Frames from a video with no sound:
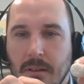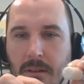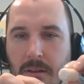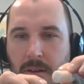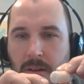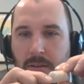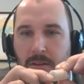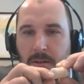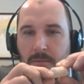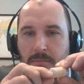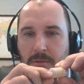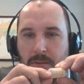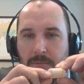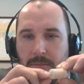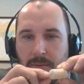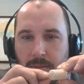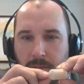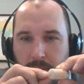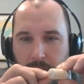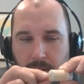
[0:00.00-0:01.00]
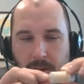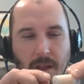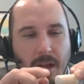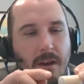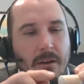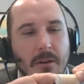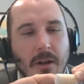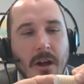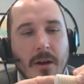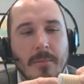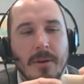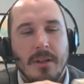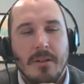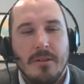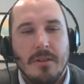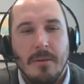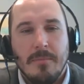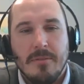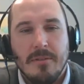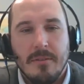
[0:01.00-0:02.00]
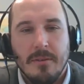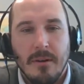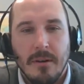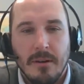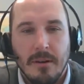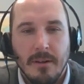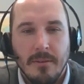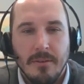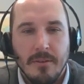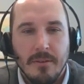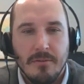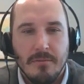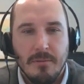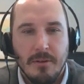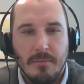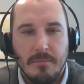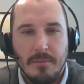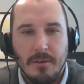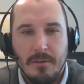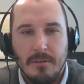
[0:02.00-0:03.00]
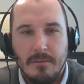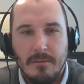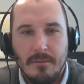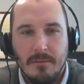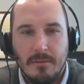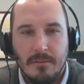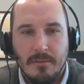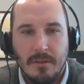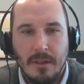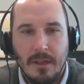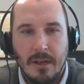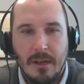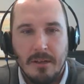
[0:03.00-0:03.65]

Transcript: In terms of, I don't know how many chips there are on this one, but there's a